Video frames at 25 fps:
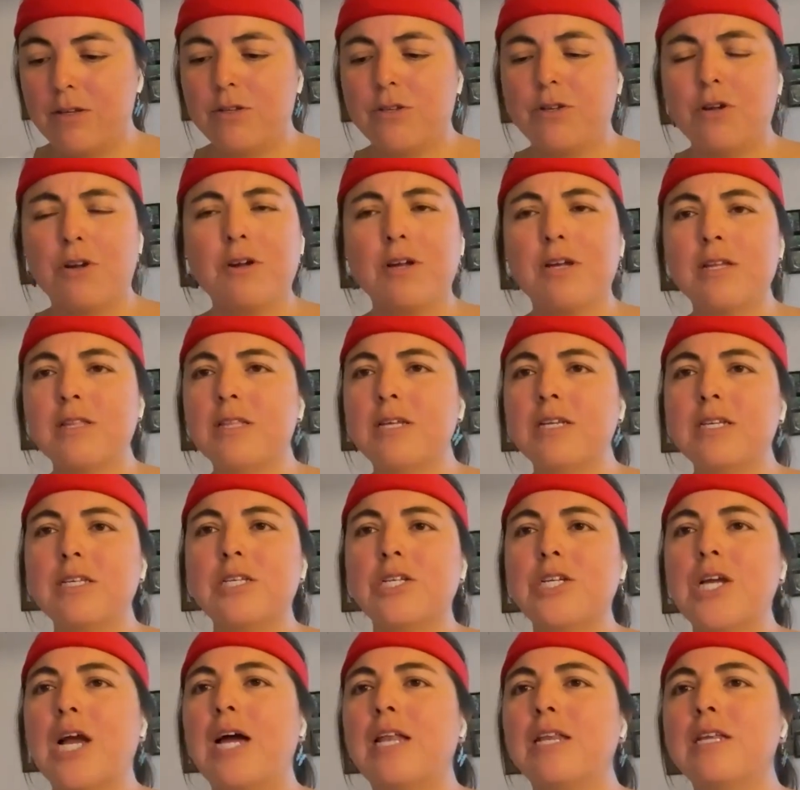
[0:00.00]
during these
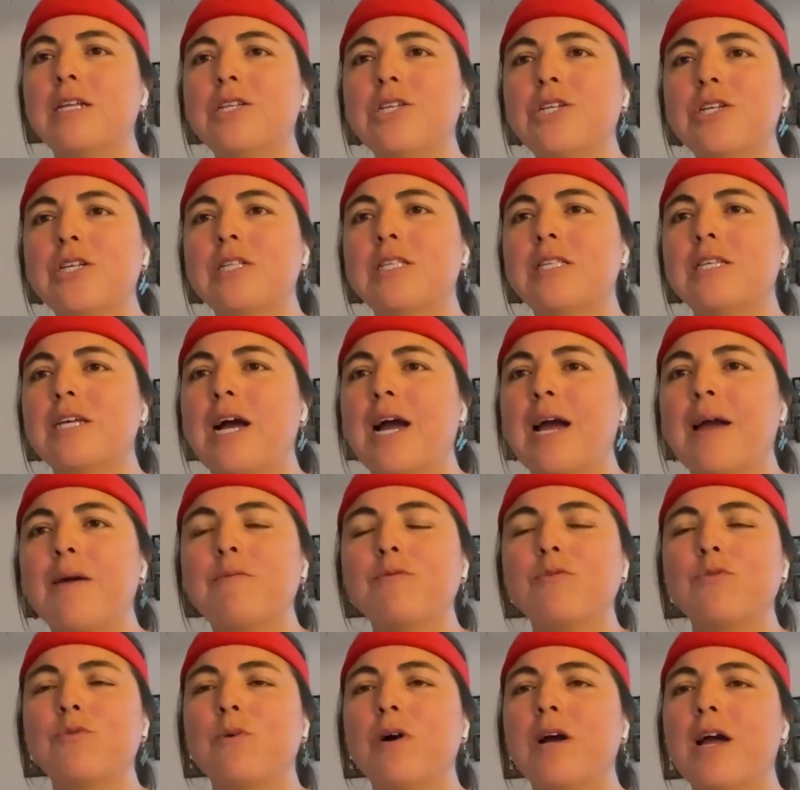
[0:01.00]
challenging
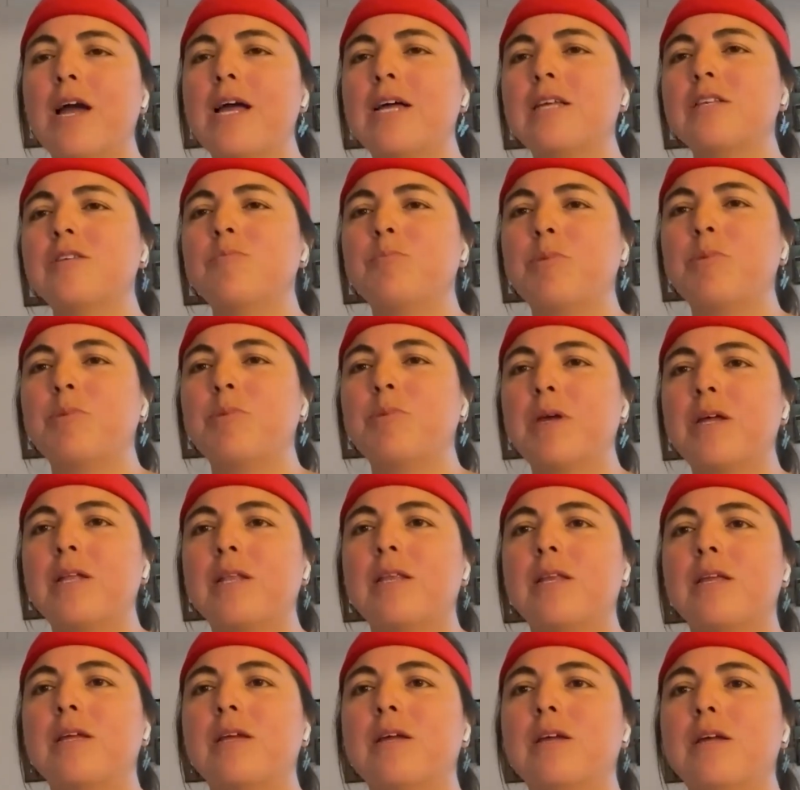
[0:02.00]
times? What has
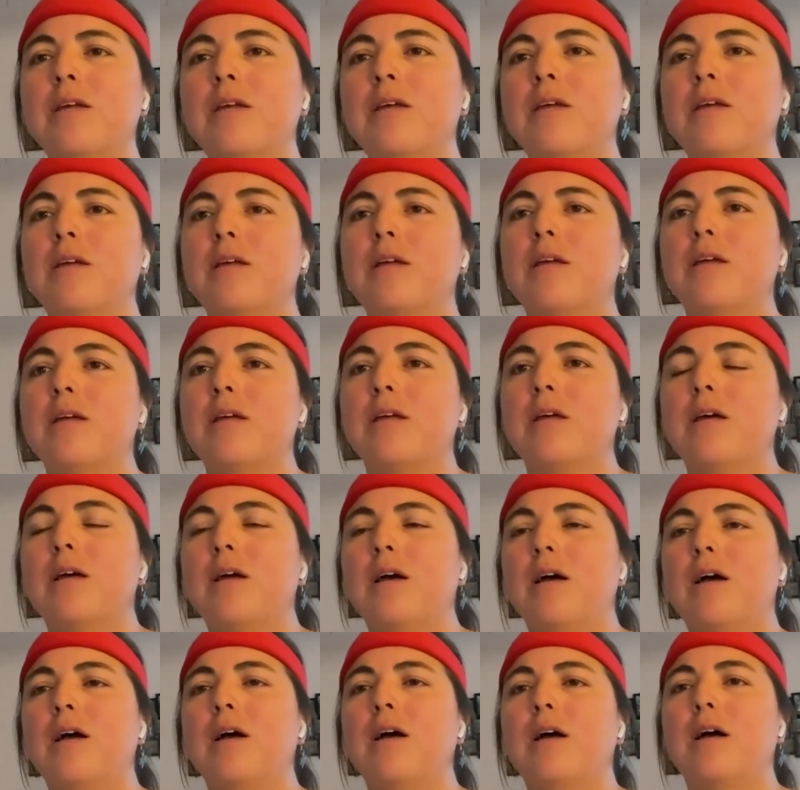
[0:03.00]
been
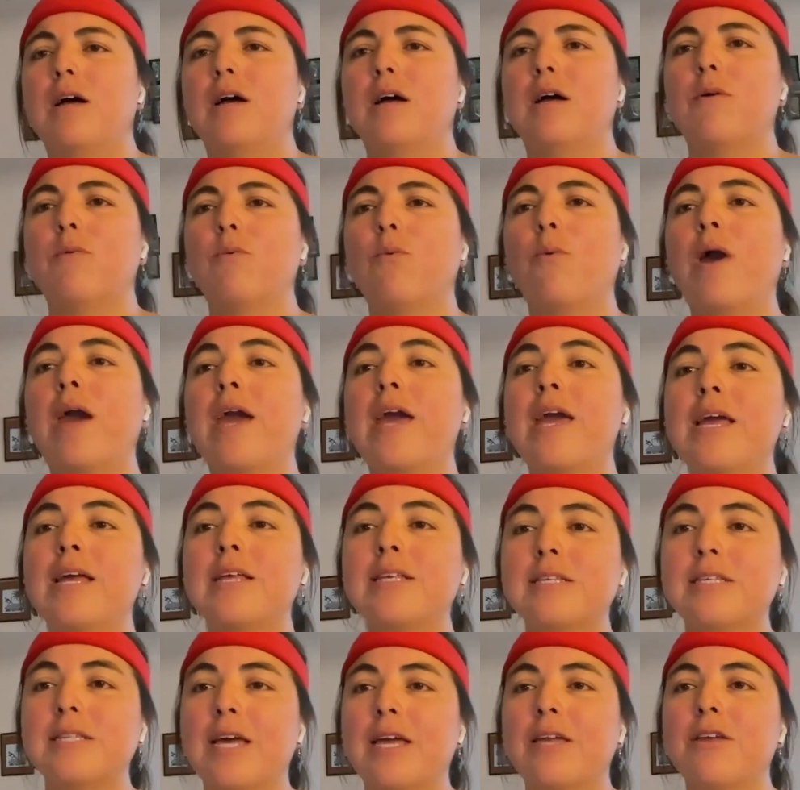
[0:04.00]

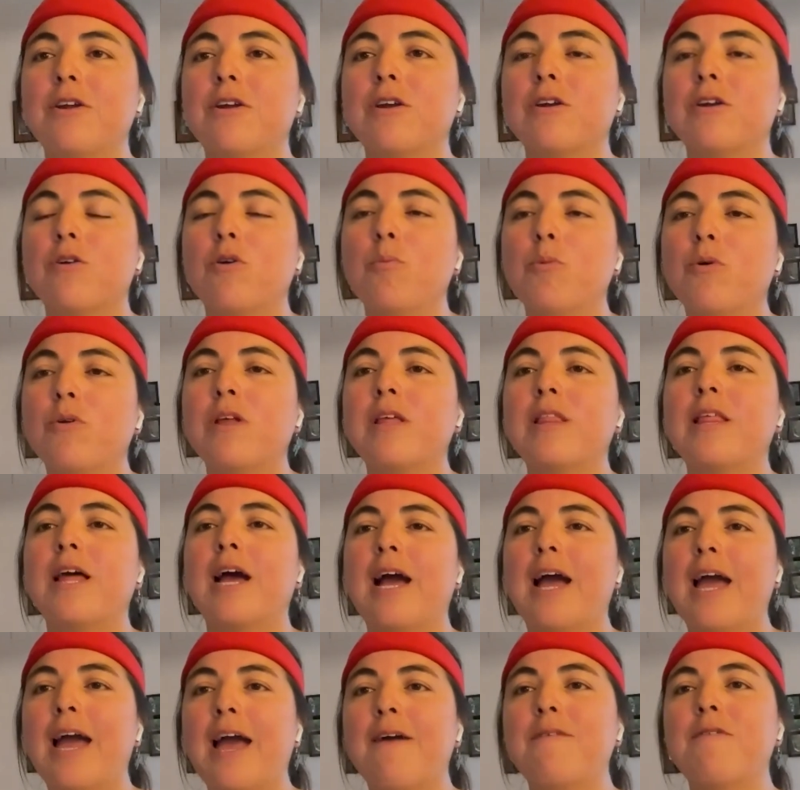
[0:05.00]
ways that your
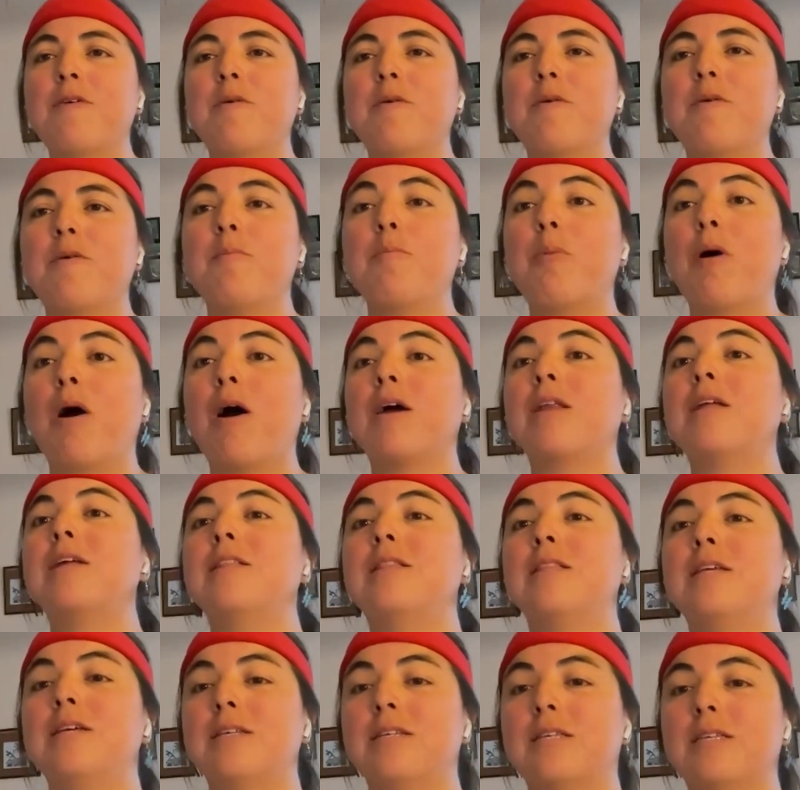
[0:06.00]
comunidad have
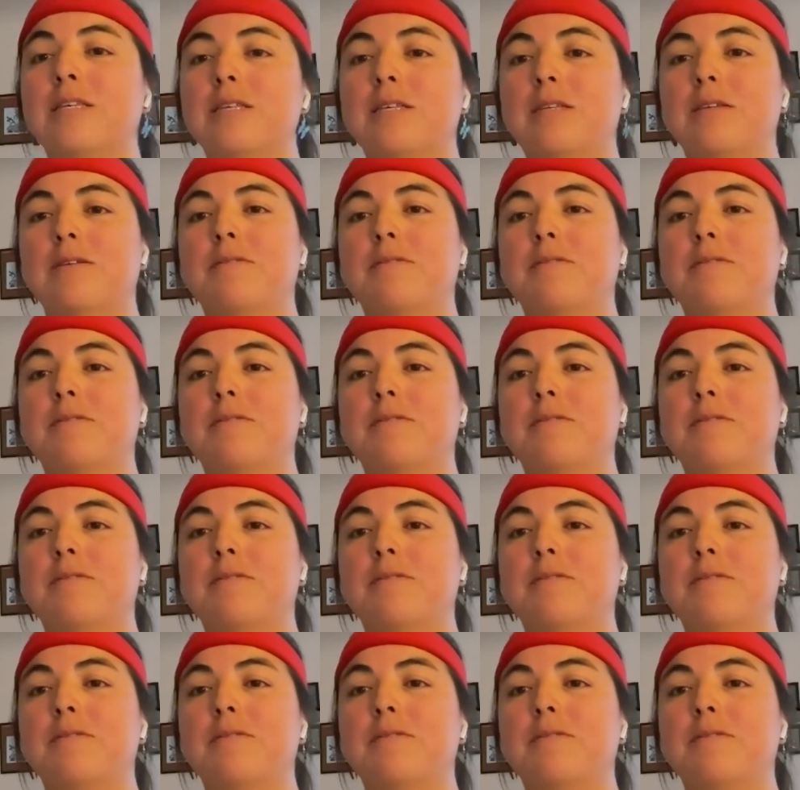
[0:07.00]
embodied this?